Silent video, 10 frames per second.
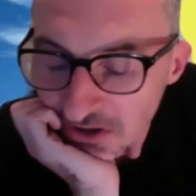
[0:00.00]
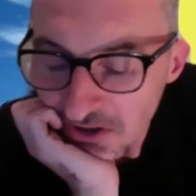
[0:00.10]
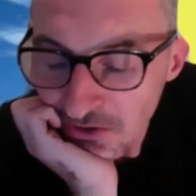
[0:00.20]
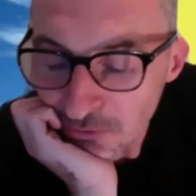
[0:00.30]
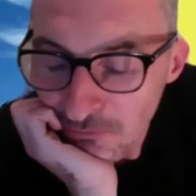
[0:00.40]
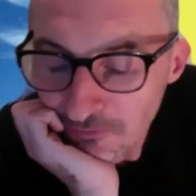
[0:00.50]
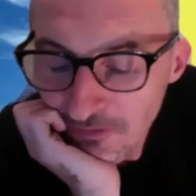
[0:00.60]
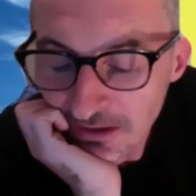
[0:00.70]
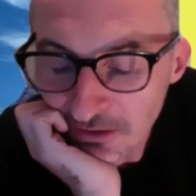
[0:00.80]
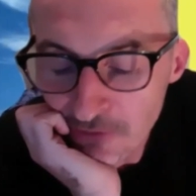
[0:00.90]
you've
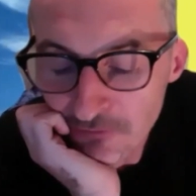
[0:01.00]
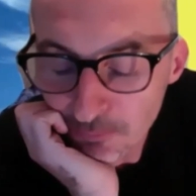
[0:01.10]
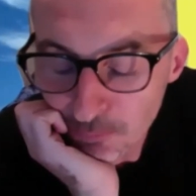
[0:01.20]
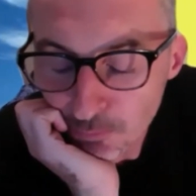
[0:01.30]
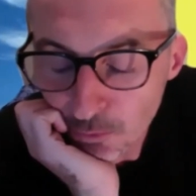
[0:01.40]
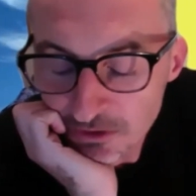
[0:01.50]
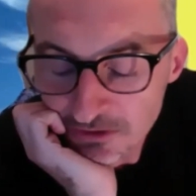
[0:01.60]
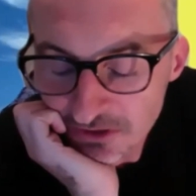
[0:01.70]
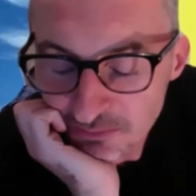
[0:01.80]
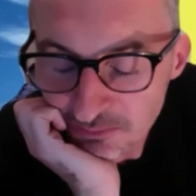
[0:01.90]
felt over the course of
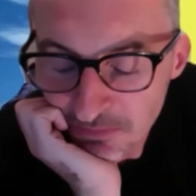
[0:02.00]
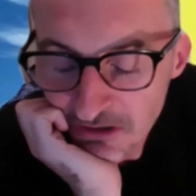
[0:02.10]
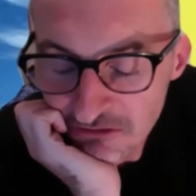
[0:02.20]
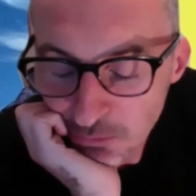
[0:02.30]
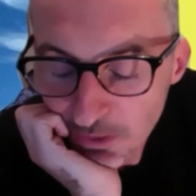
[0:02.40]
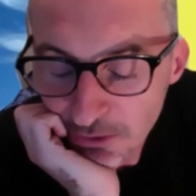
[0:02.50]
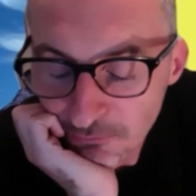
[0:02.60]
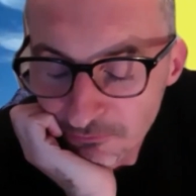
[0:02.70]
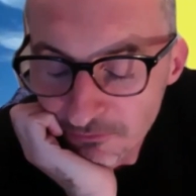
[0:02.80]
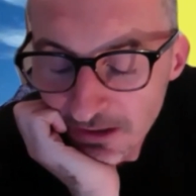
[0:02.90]
this period where you
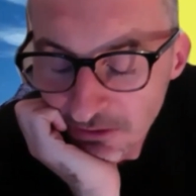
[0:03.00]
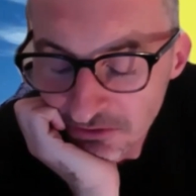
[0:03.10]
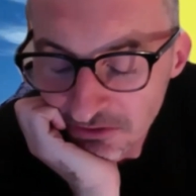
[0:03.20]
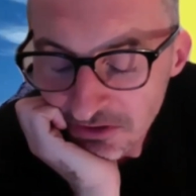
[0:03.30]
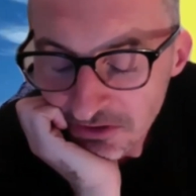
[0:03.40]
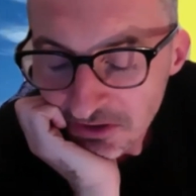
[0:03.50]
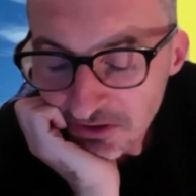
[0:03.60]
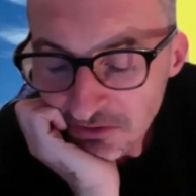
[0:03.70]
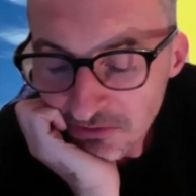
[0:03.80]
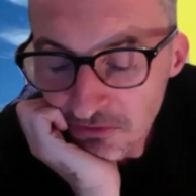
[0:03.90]
felt
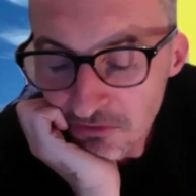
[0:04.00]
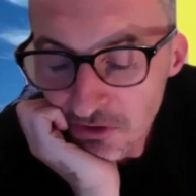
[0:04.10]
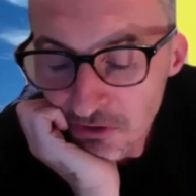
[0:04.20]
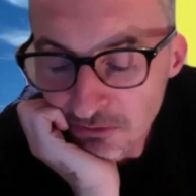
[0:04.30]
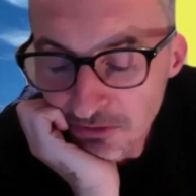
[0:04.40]
that though